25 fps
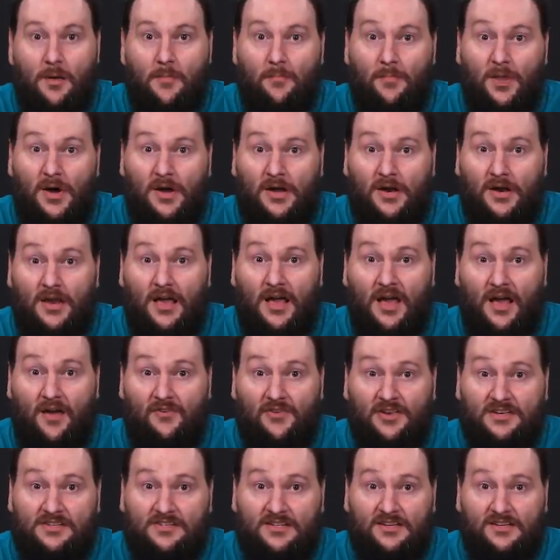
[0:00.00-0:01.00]
But
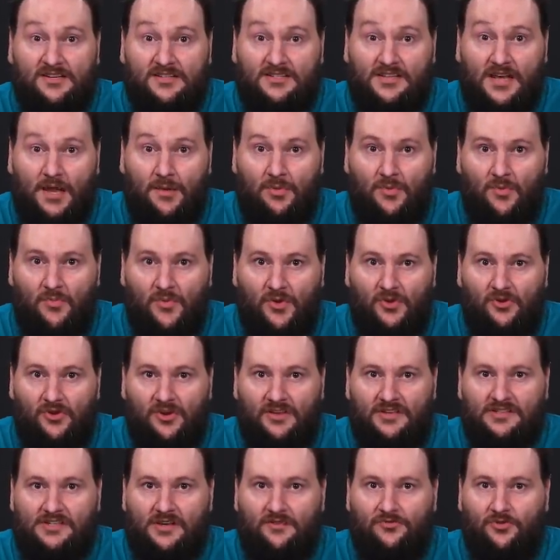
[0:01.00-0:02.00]
having seen its
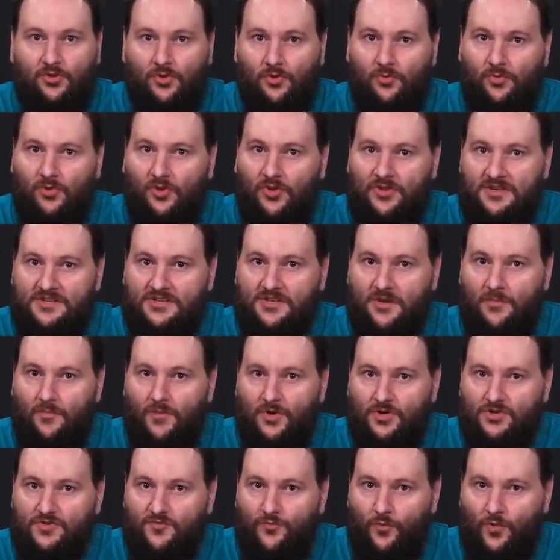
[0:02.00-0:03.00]
capabilities after the release on
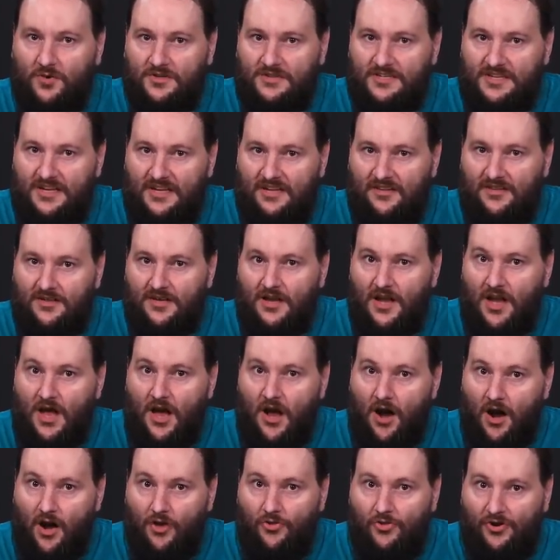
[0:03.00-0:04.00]
March 14th,
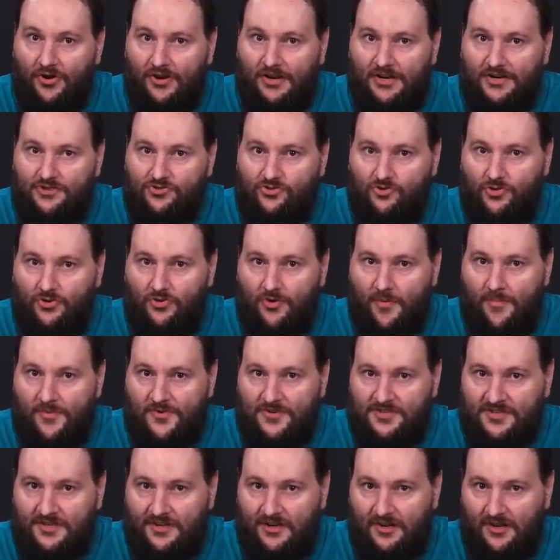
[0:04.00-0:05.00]
other industry
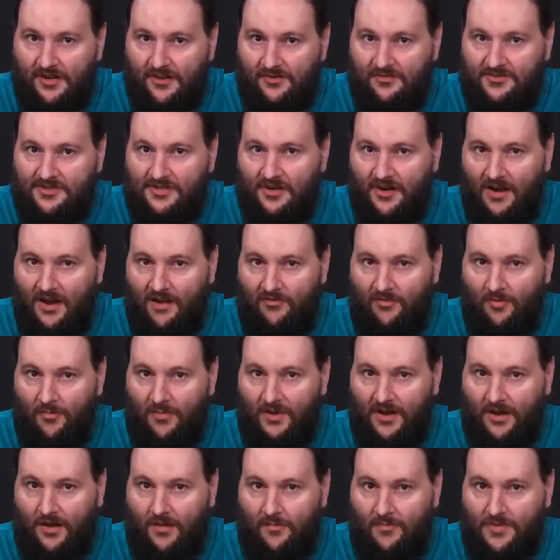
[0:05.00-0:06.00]
representatives and
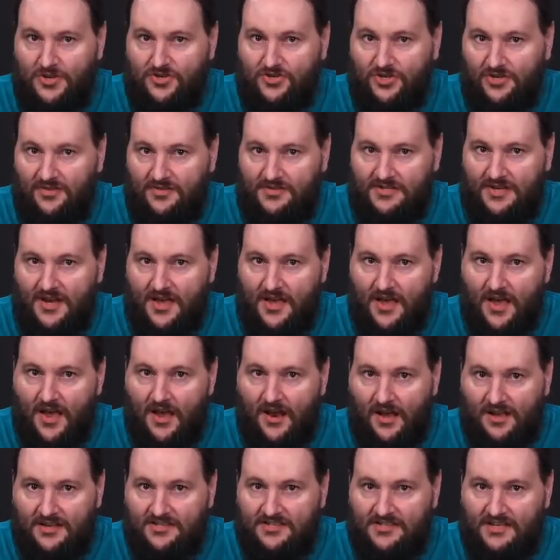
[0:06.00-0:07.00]
government commissions
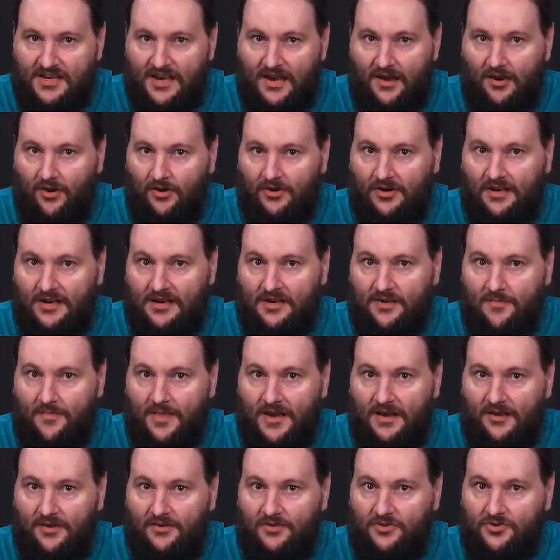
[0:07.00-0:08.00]
got scared and
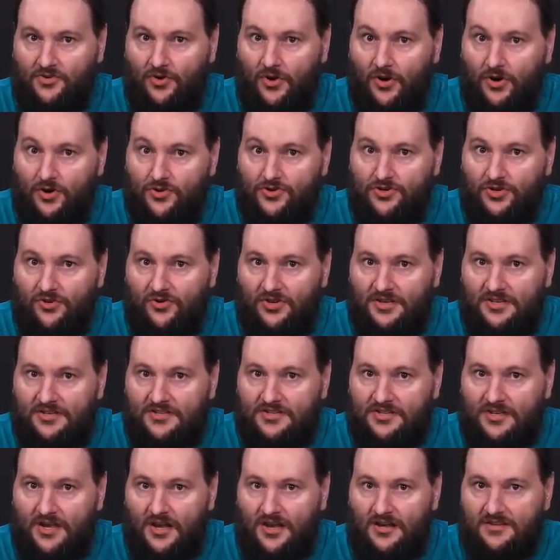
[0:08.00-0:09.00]
demanded to urgently
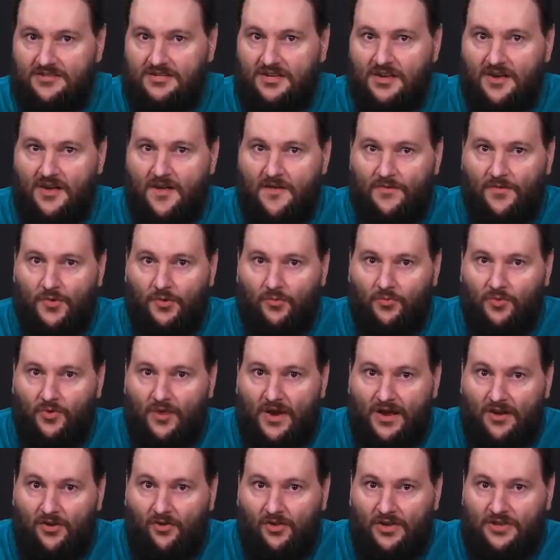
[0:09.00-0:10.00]
discuss the
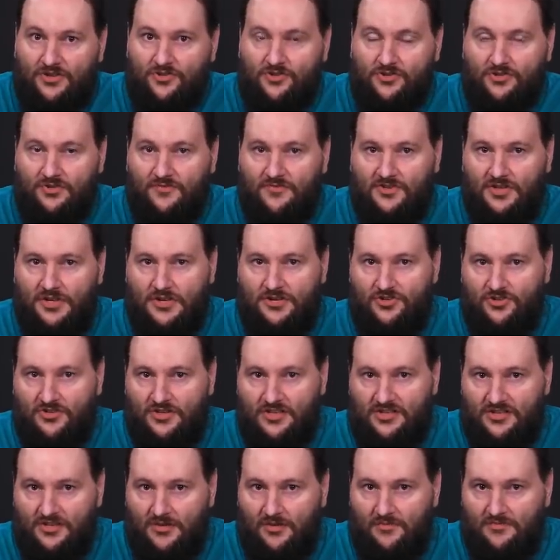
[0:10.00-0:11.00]
regulations of such
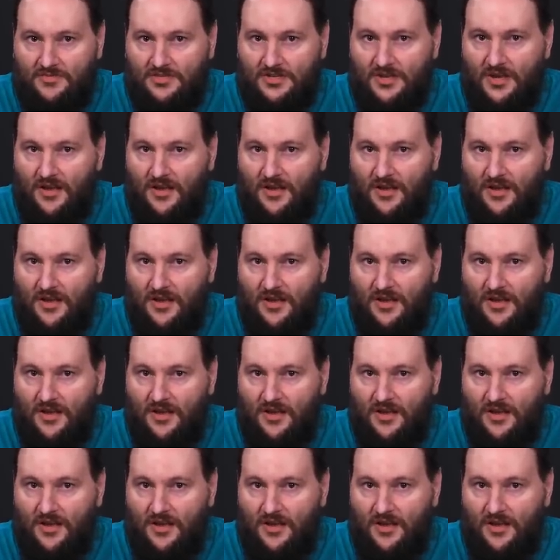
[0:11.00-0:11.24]
systems.